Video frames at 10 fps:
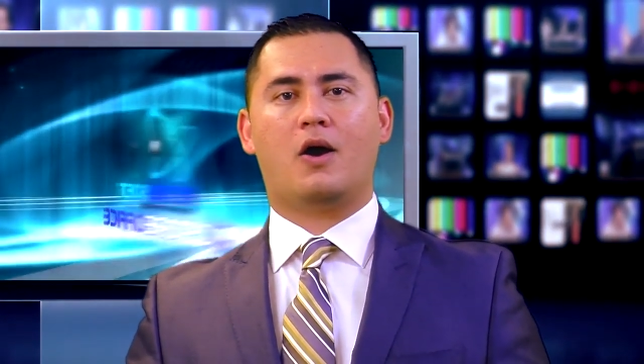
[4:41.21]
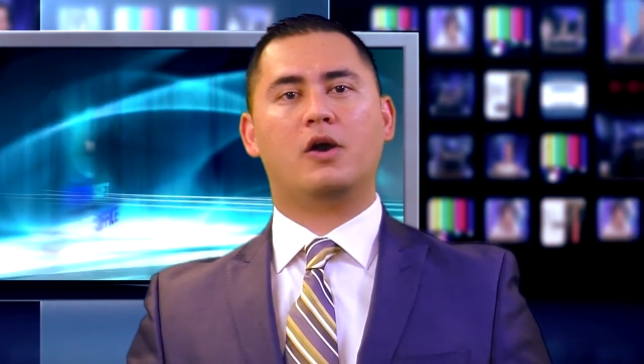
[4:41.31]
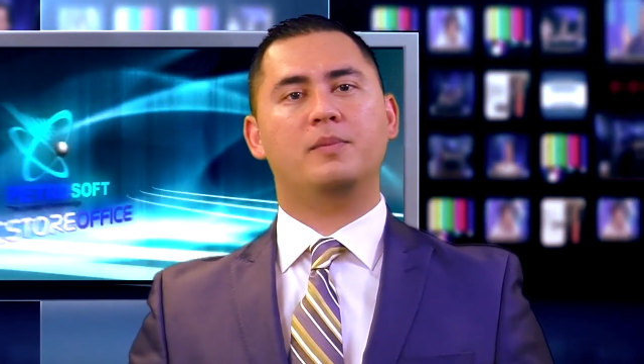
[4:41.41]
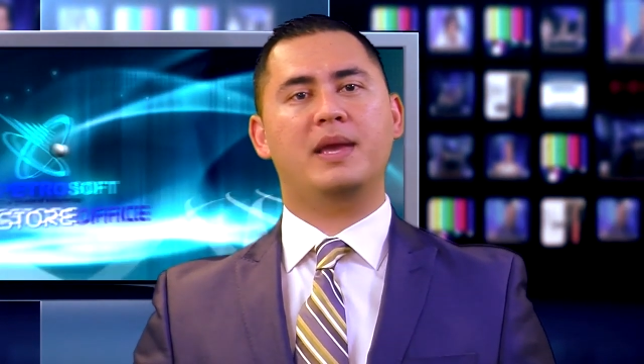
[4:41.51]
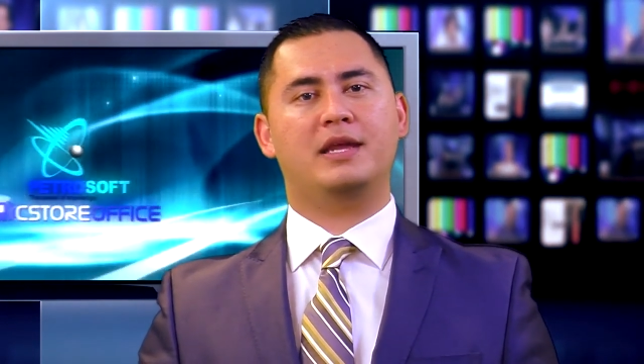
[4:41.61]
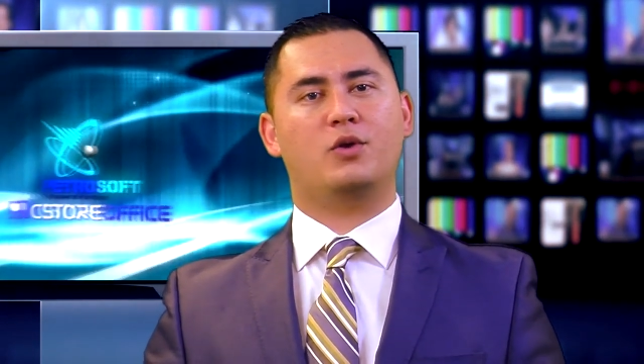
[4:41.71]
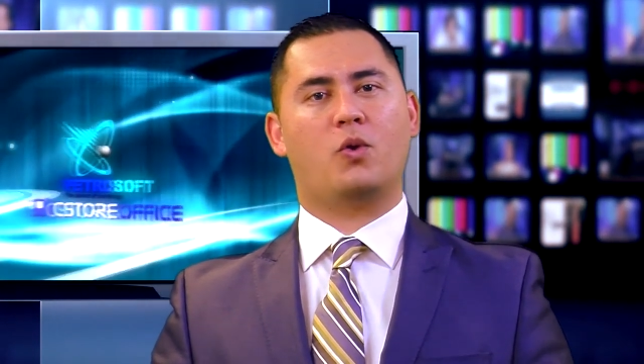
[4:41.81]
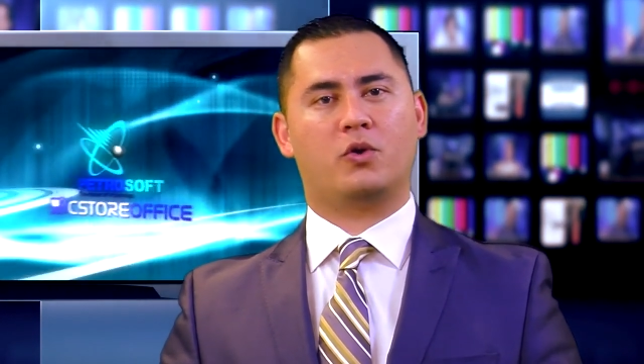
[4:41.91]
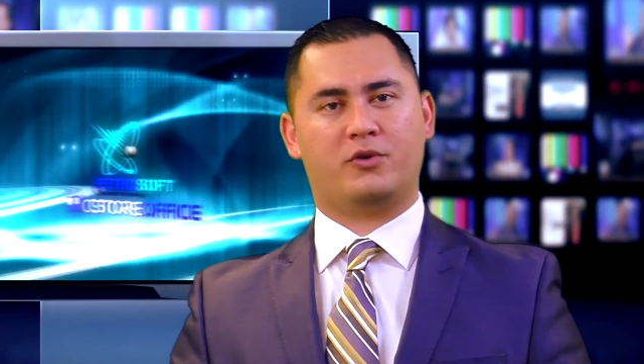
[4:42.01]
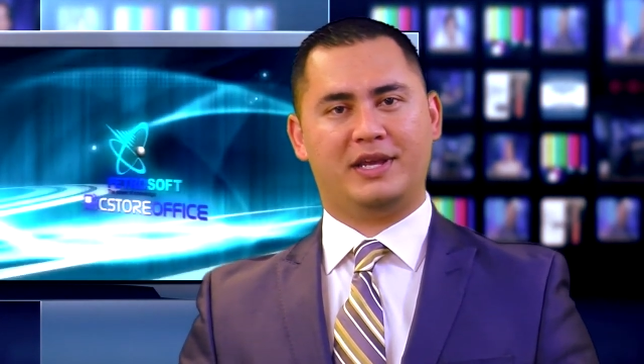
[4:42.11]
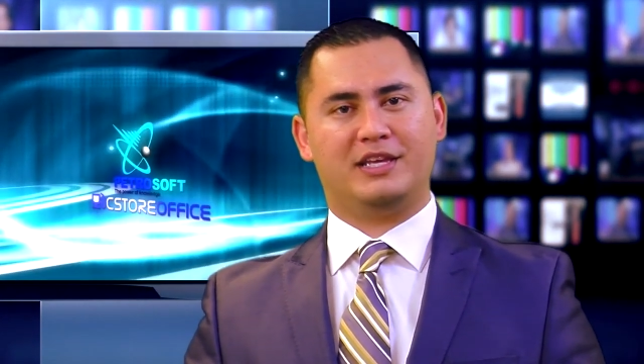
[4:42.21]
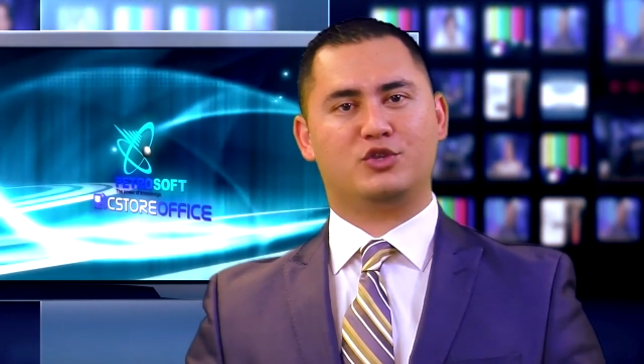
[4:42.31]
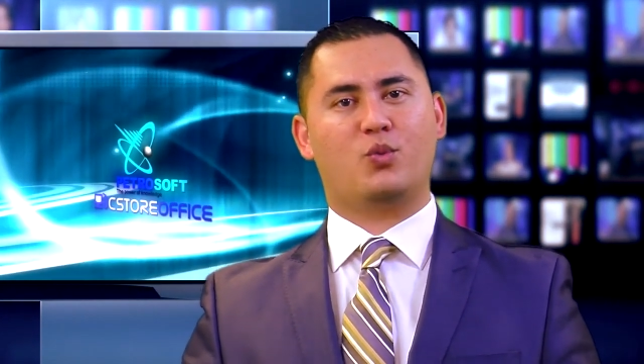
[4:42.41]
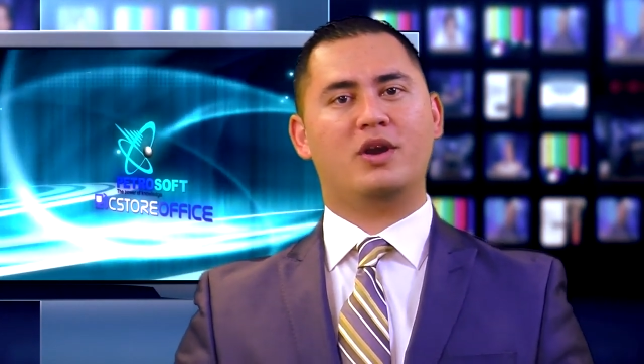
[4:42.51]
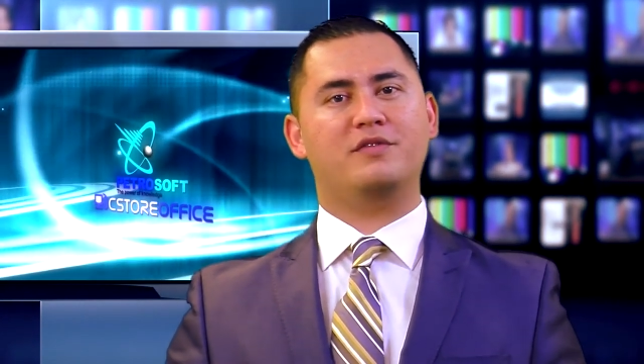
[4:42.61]
Automated ordering
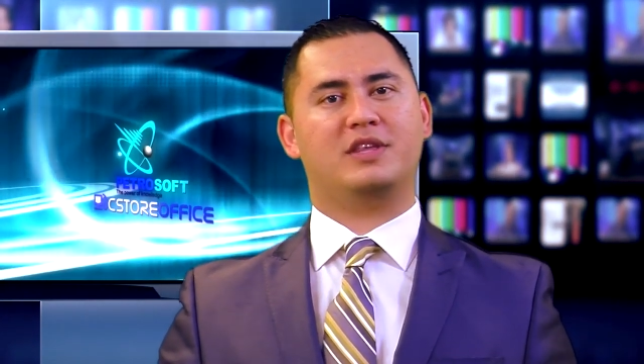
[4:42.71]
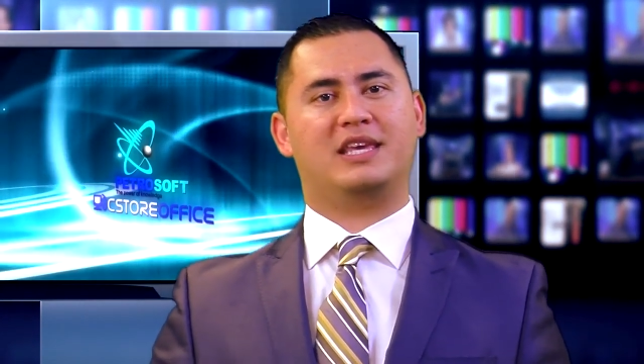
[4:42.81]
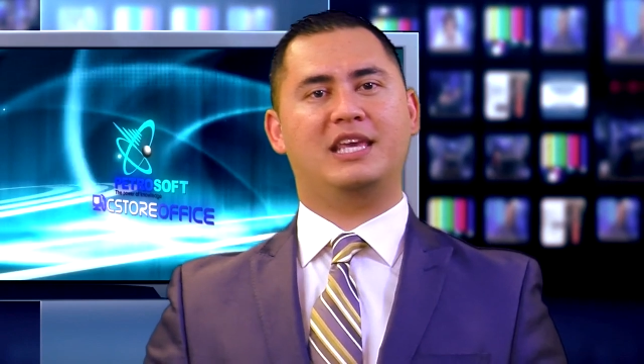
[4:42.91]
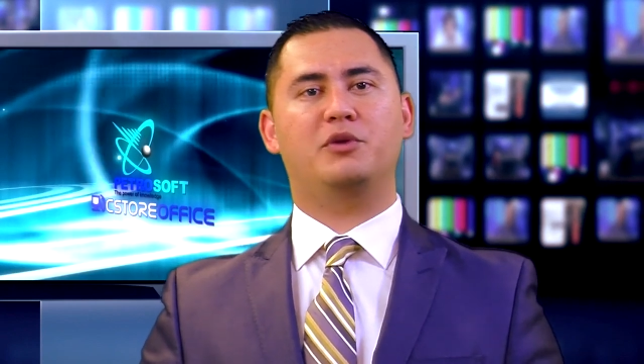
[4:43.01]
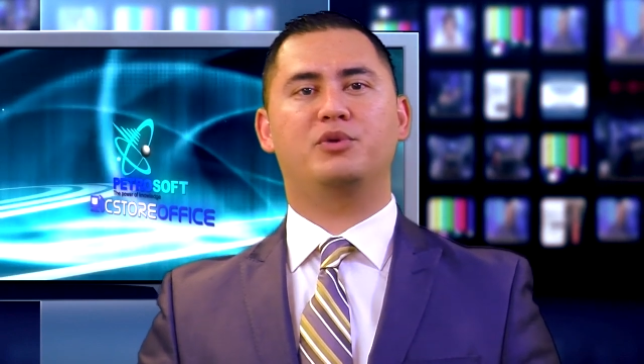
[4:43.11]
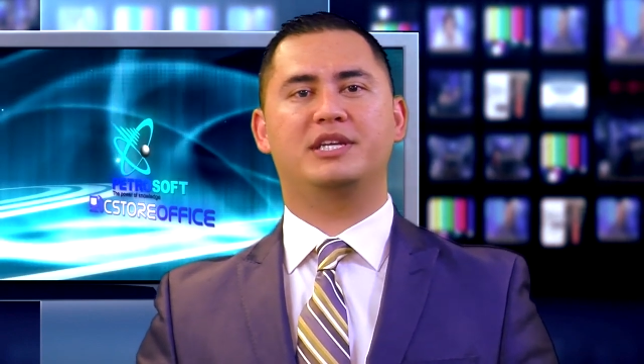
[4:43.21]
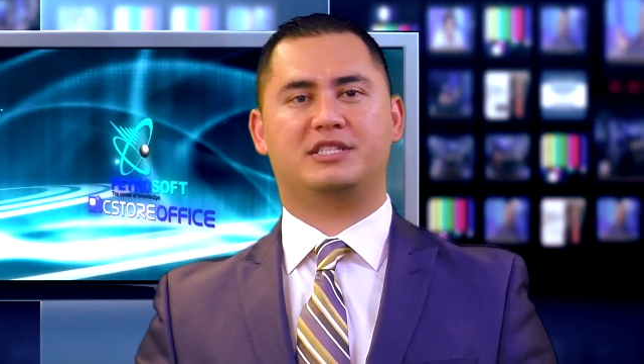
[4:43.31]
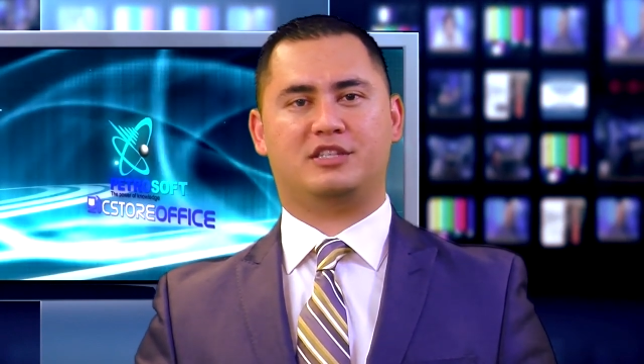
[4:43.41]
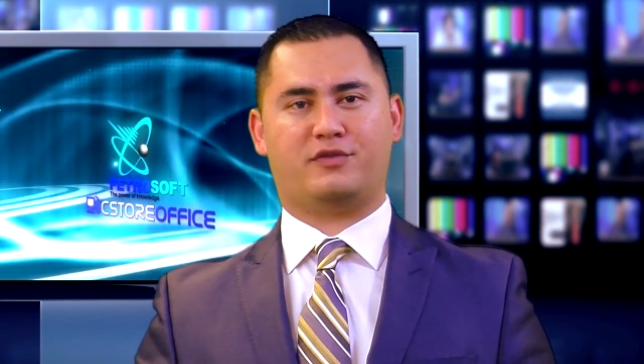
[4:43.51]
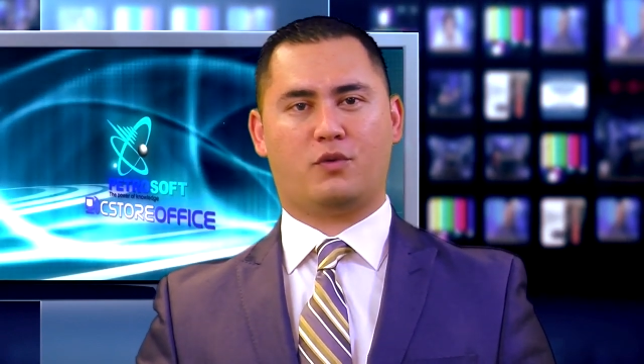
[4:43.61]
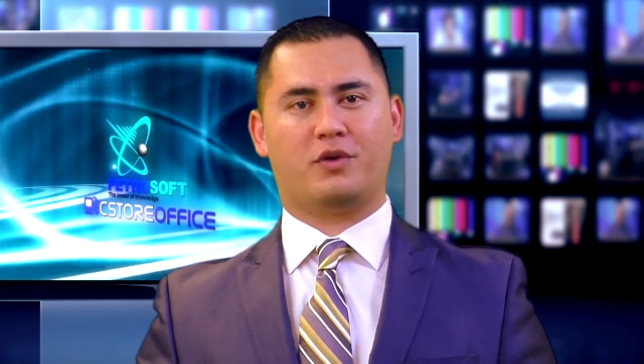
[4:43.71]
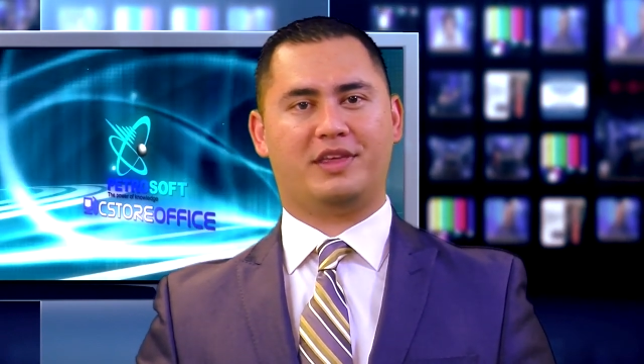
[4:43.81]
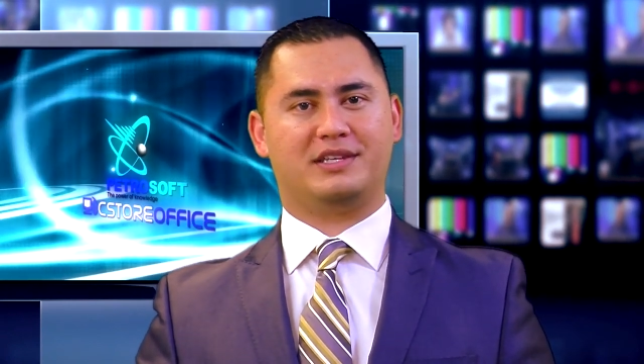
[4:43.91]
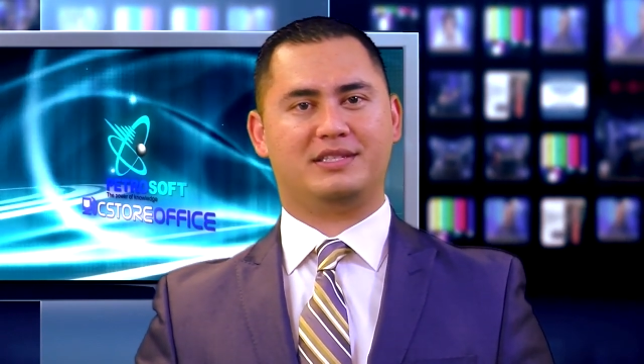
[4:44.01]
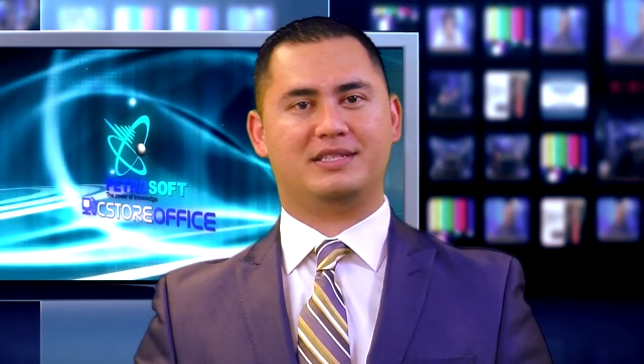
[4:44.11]
is one of the key reasons for
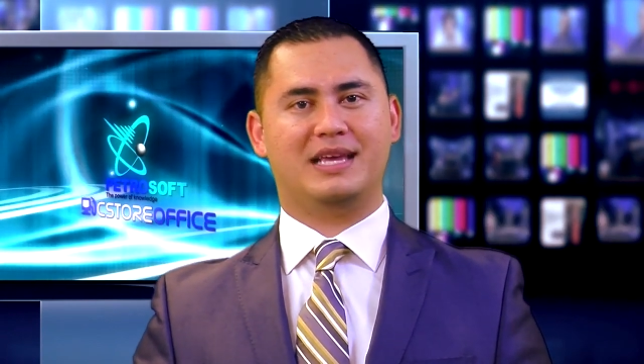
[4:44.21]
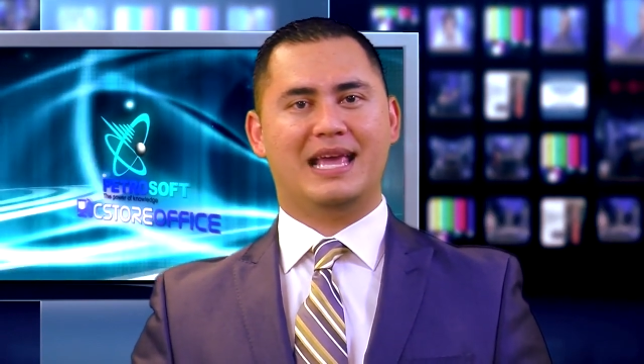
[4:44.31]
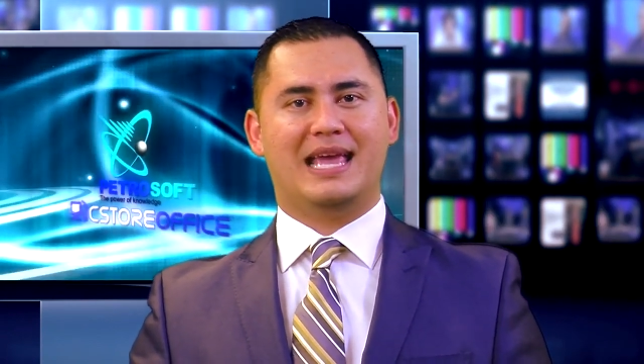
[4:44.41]
this.